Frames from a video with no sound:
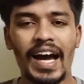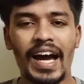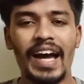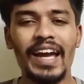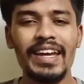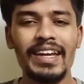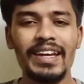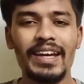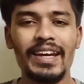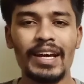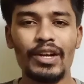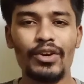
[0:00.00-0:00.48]

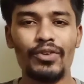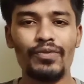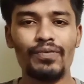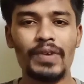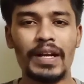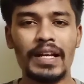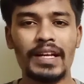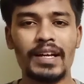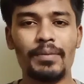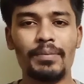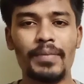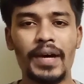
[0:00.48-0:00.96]
Hi, hello and
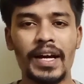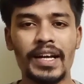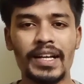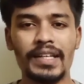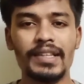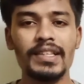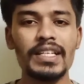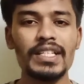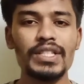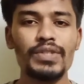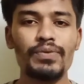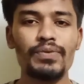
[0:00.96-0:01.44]
welcome back.
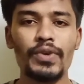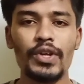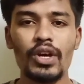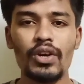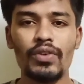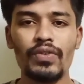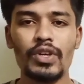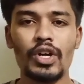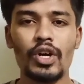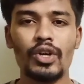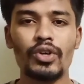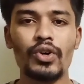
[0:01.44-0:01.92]
In this
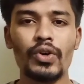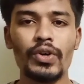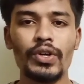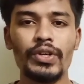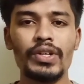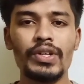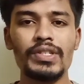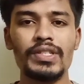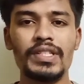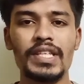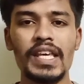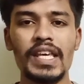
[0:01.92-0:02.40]
video, we are
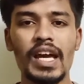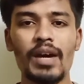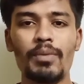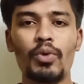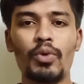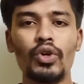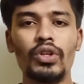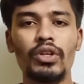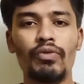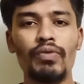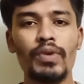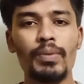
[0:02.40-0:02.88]
going to see
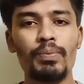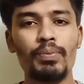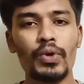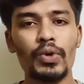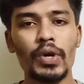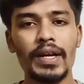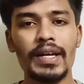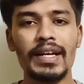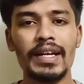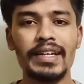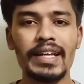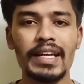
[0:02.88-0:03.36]
about the
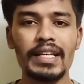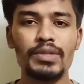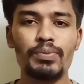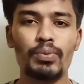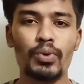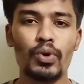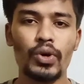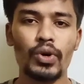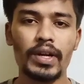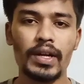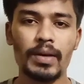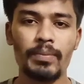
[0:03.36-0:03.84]
Wipro
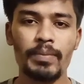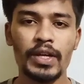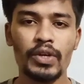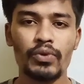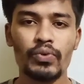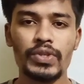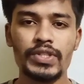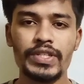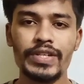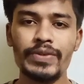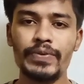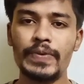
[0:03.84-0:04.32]
NLTH programming
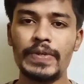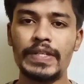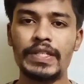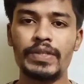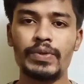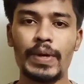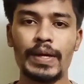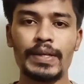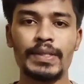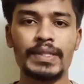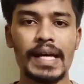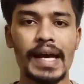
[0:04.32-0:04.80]
questions
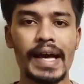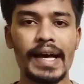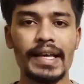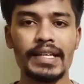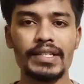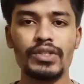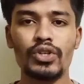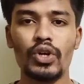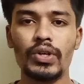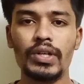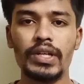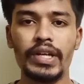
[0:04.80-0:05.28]
which was
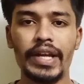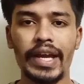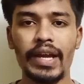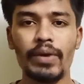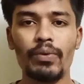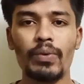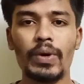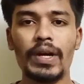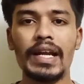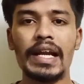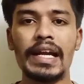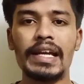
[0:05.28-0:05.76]
asked on
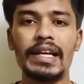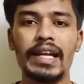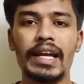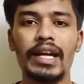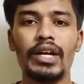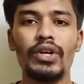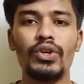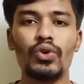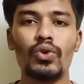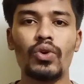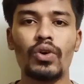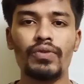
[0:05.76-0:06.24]
day 1 and
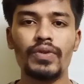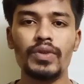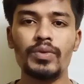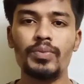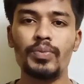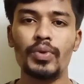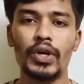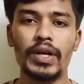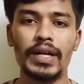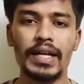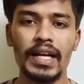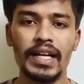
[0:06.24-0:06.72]
day 2 of
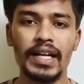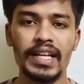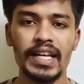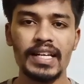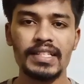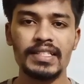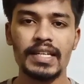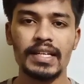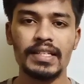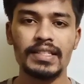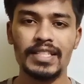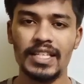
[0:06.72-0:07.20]
Wipro
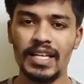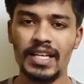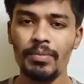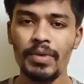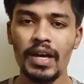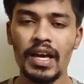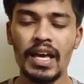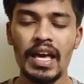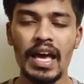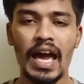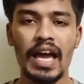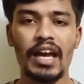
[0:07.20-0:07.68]
NLTH exam.
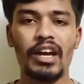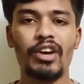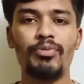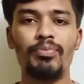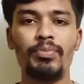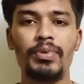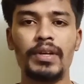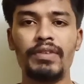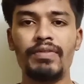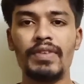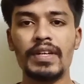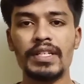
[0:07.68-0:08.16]
I
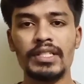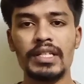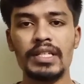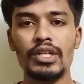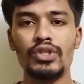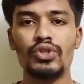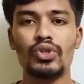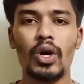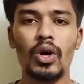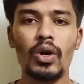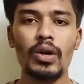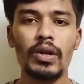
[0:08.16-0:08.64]
have
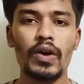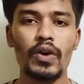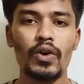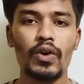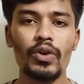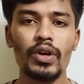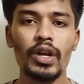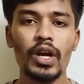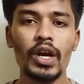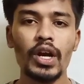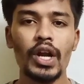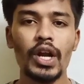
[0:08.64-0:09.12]
previously solved
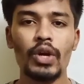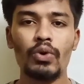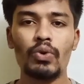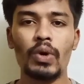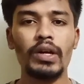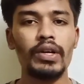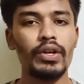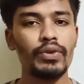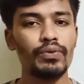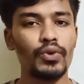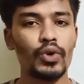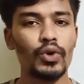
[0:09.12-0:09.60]
around
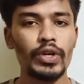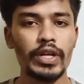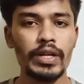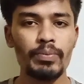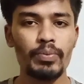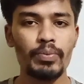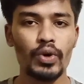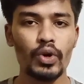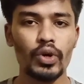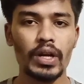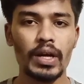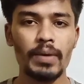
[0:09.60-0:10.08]
12 to
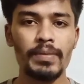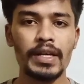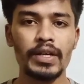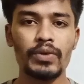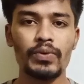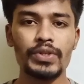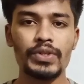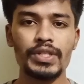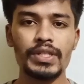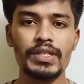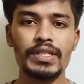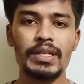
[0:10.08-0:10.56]
14
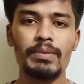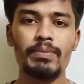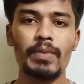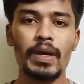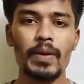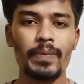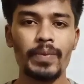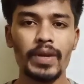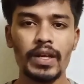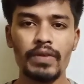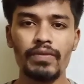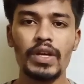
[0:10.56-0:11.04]
programming questions in
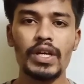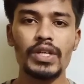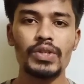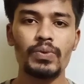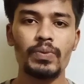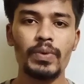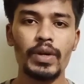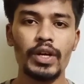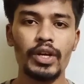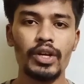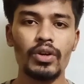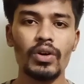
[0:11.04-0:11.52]
my
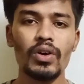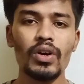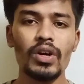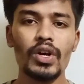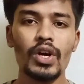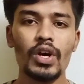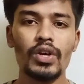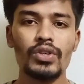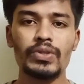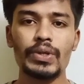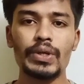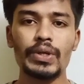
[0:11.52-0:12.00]
previous
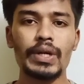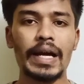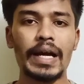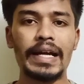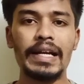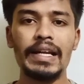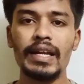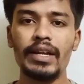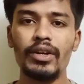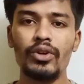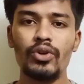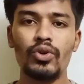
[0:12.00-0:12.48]
video. So
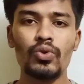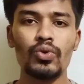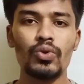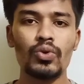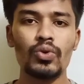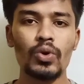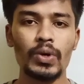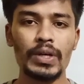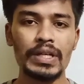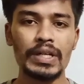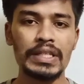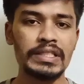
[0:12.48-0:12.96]
kindly do
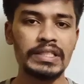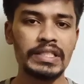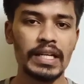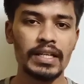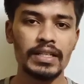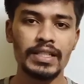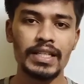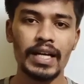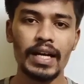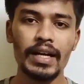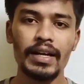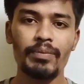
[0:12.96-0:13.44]
go and
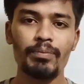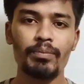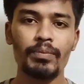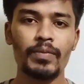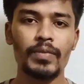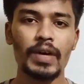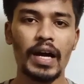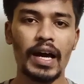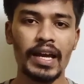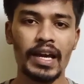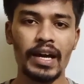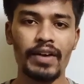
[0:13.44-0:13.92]
check that.
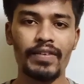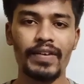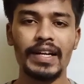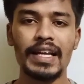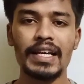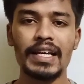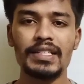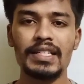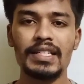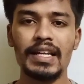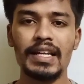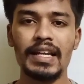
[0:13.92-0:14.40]
I have
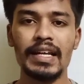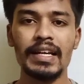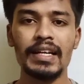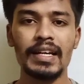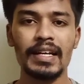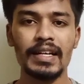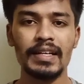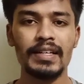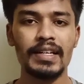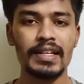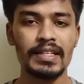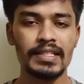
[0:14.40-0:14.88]
attached the
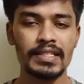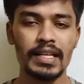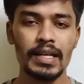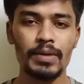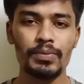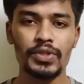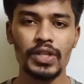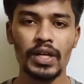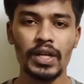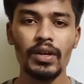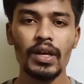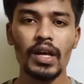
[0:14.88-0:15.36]
link in
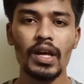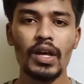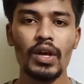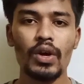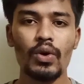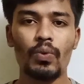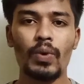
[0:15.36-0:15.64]
description.